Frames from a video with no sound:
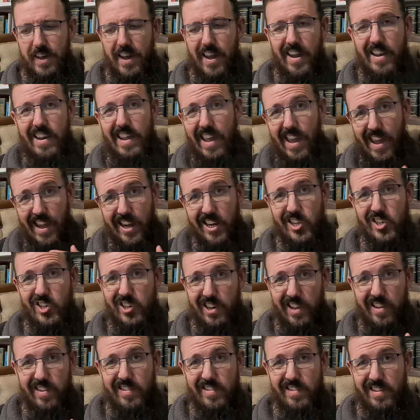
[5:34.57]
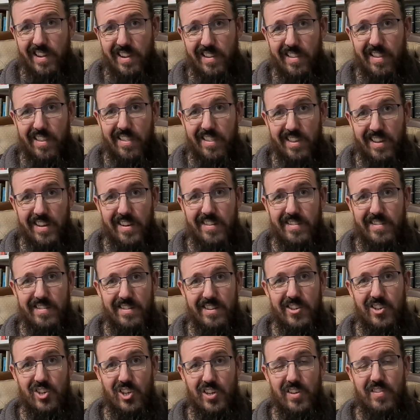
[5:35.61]
and actually said the things
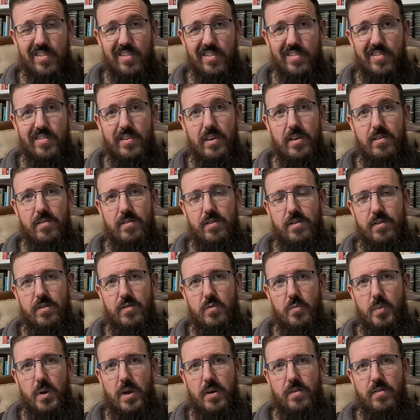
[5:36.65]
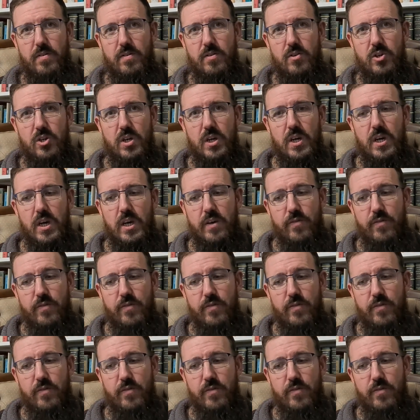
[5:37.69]
that Jesus says in this passage?